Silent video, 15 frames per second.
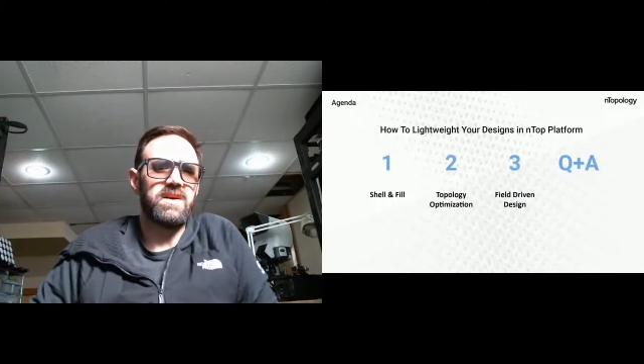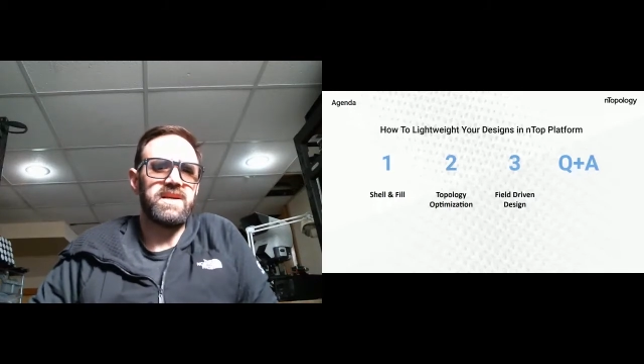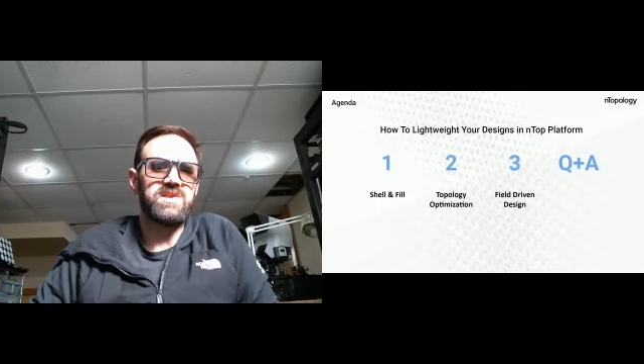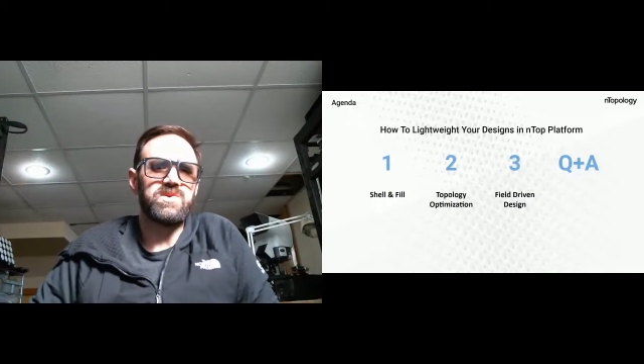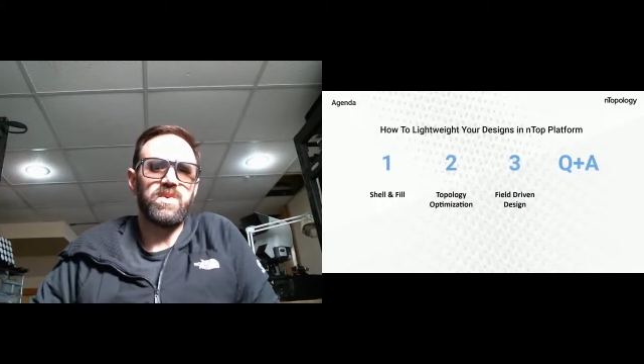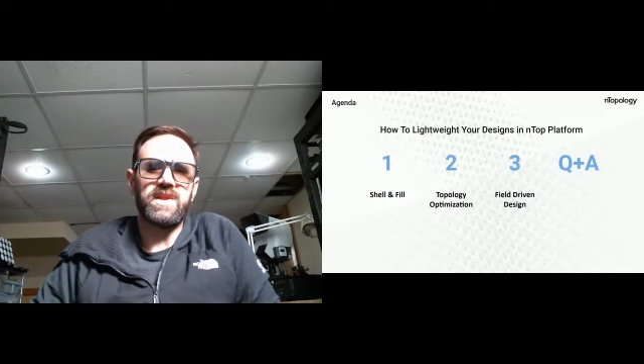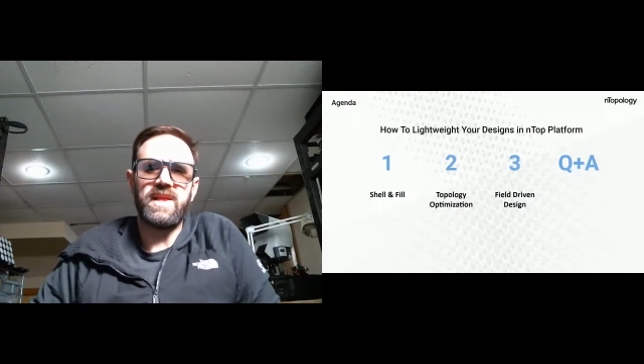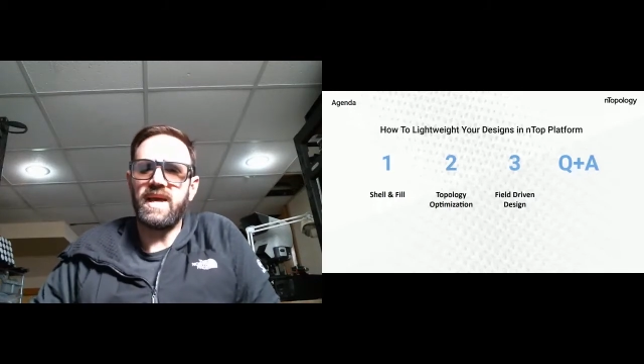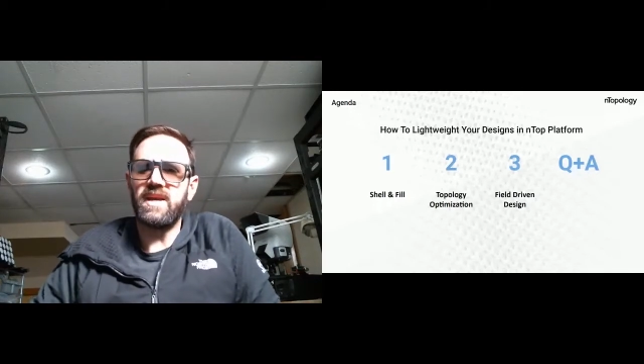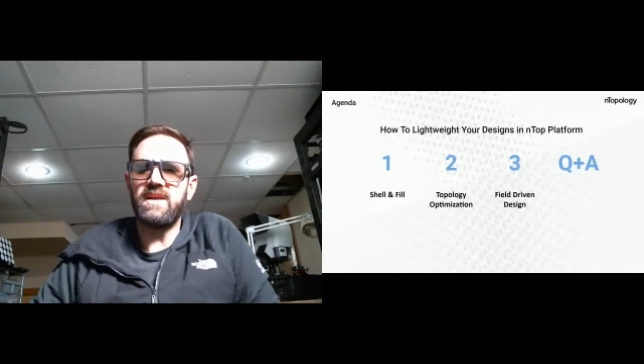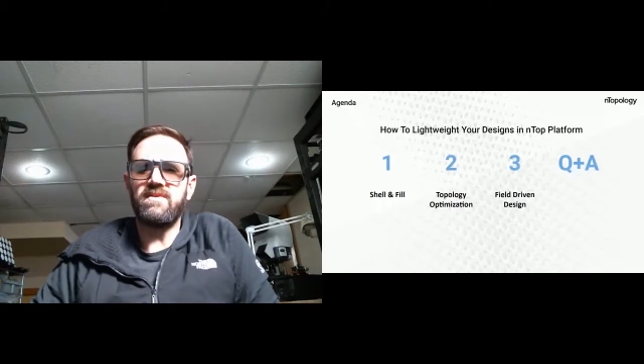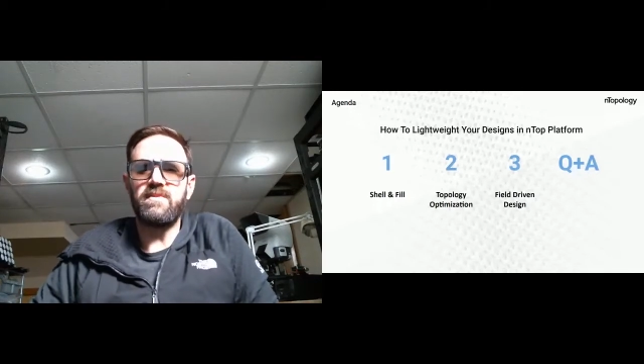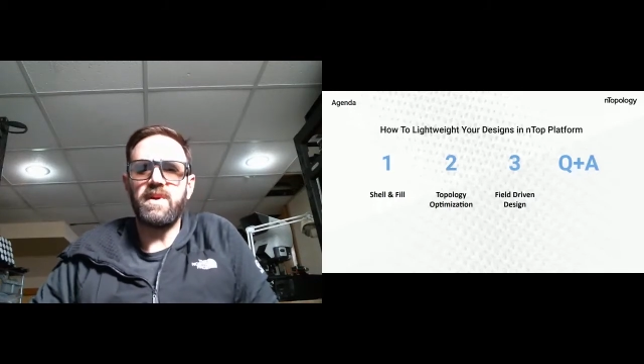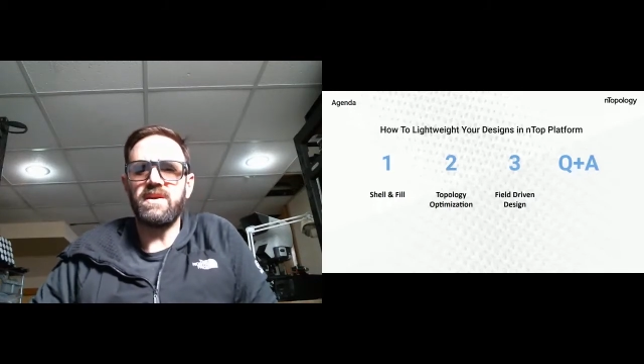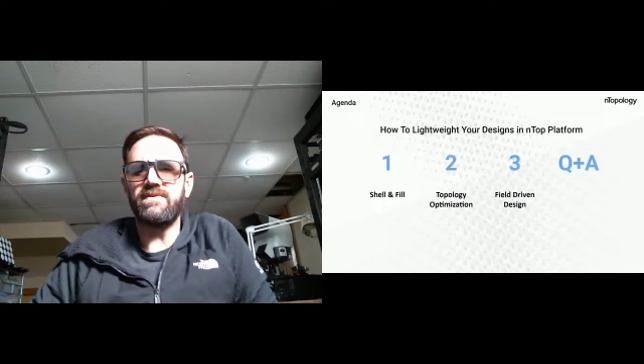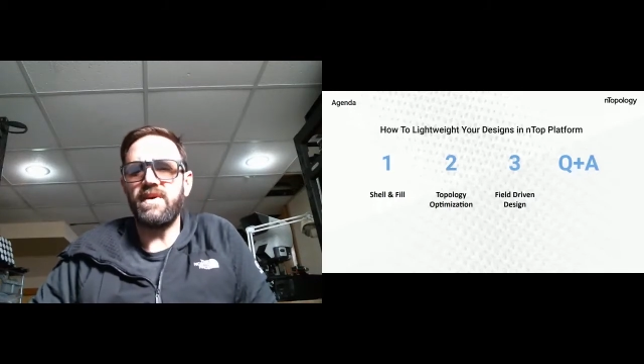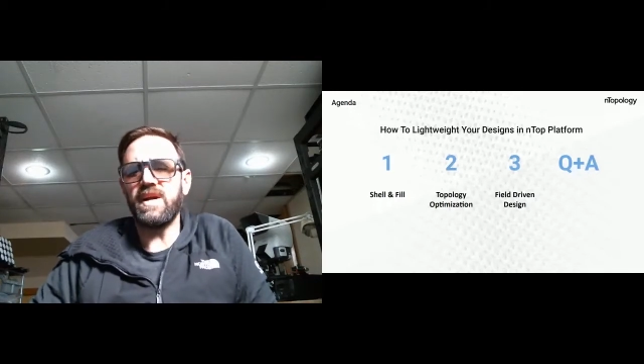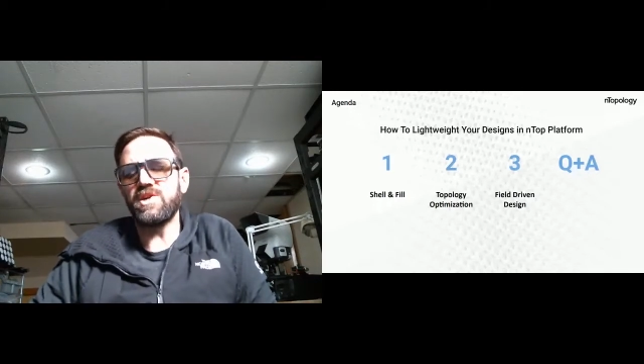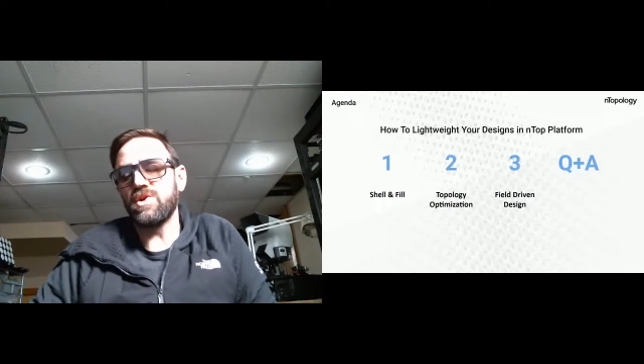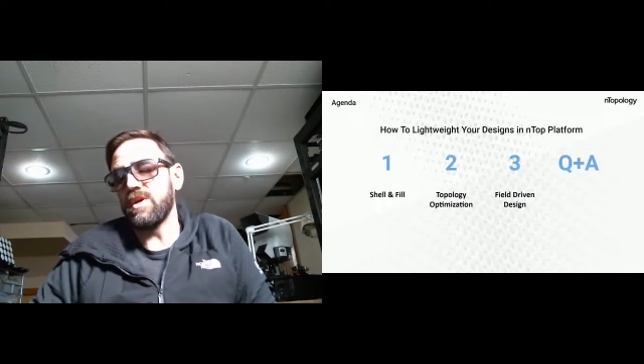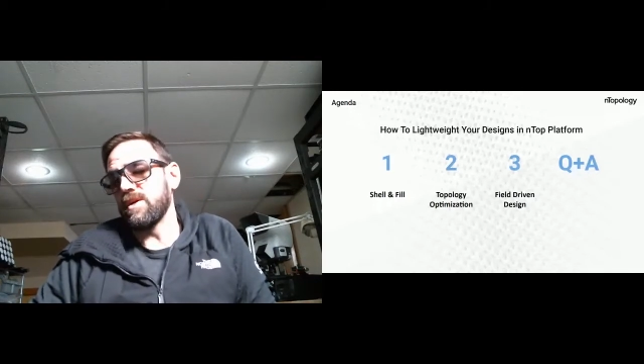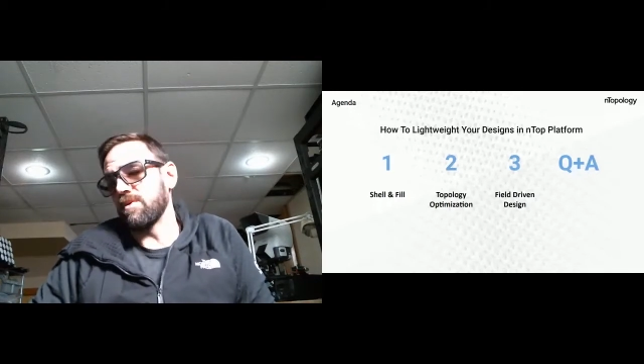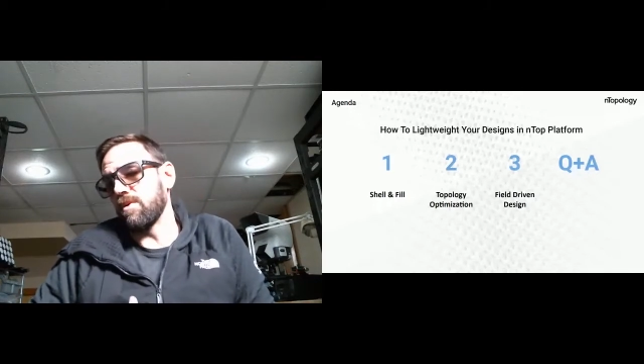is with additive manufacturing,